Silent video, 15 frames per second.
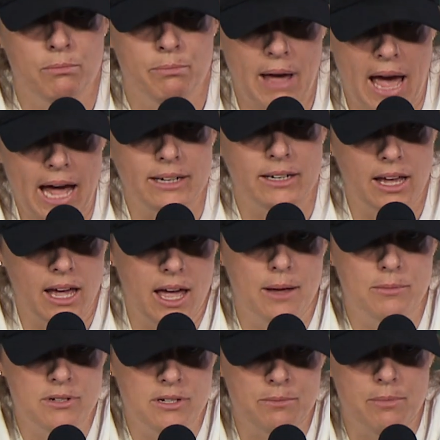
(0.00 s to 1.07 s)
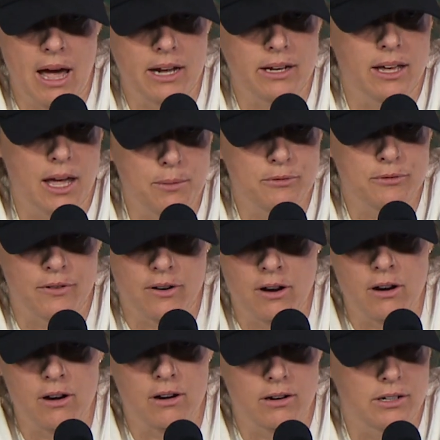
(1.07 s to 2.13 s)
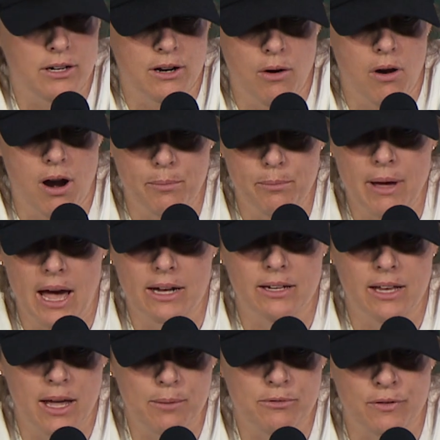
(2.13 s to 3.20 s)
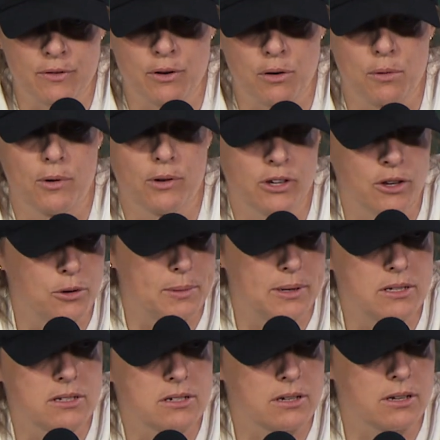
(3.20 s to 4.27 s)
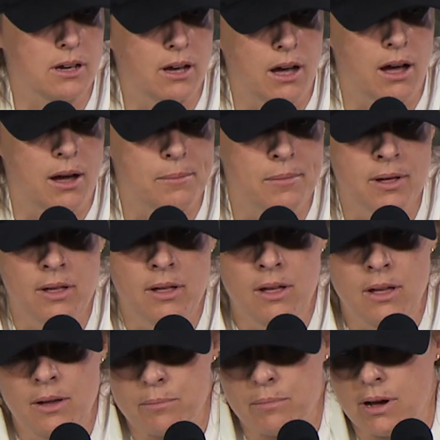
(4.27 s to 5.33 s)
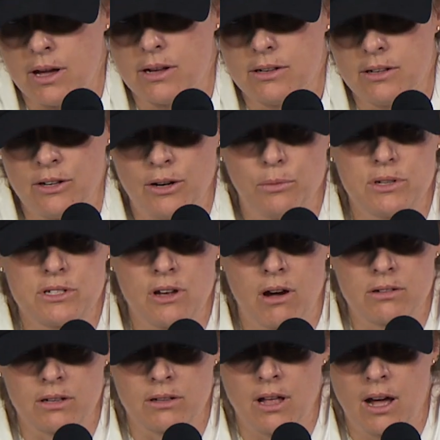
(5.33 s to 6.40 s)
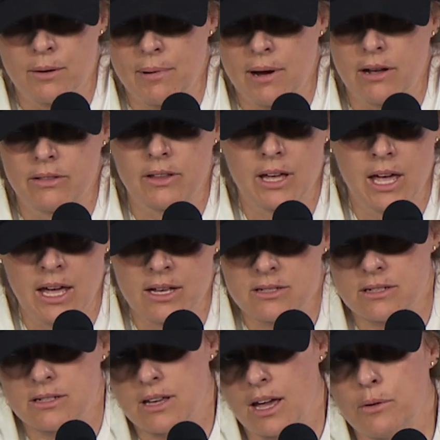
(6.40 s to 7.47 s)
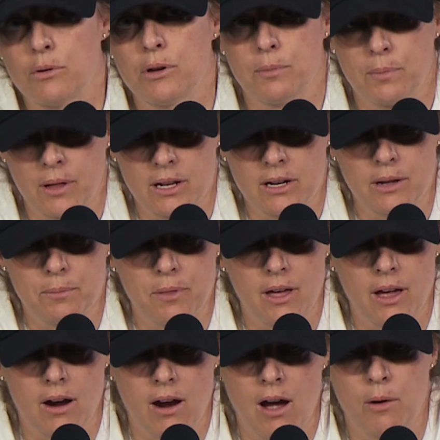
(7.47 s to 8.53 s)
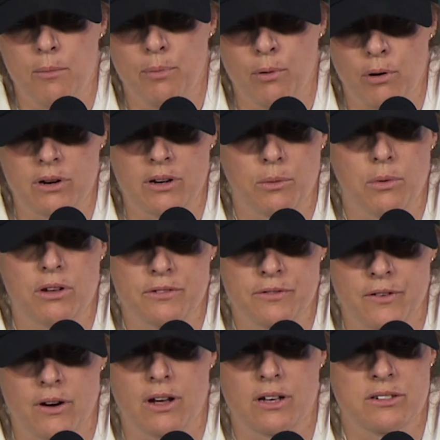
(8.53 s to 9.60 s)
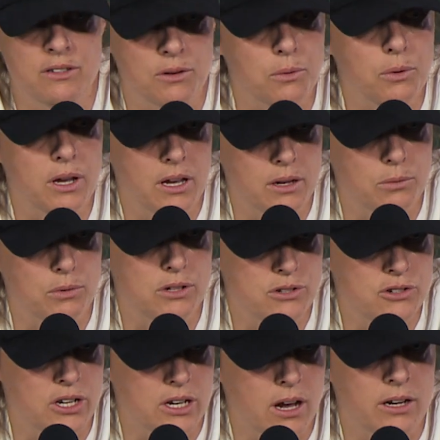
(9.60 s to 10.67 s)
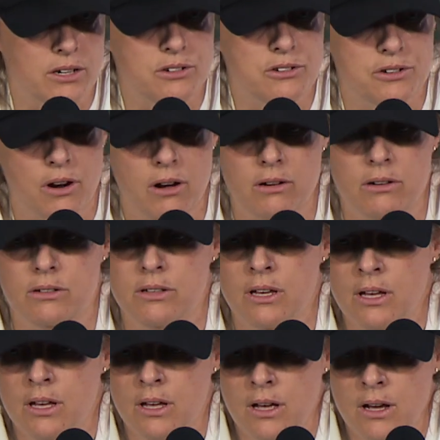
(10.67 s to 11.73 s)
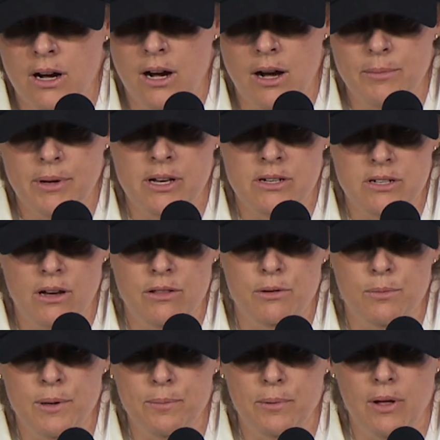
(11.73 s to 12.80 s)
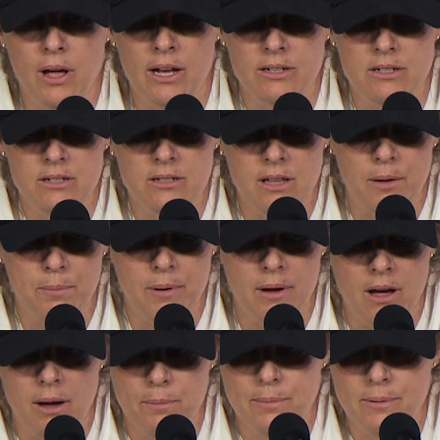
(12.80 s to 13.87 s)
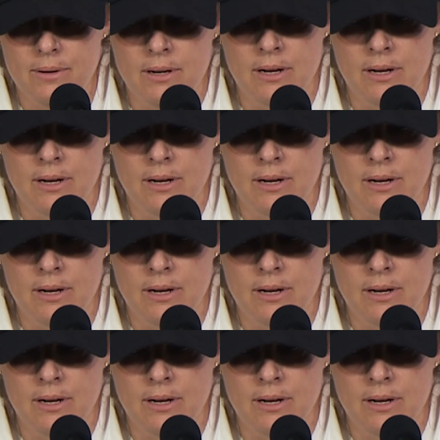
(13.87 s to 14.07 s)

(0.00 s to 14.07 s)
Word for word: bad games. And bad games for her, you know, aren't bad games for normal humans. But, you know, we talked a lot about in the Kansas game we played up there how important it was for us to win when she kind of struggled because other people had to step up.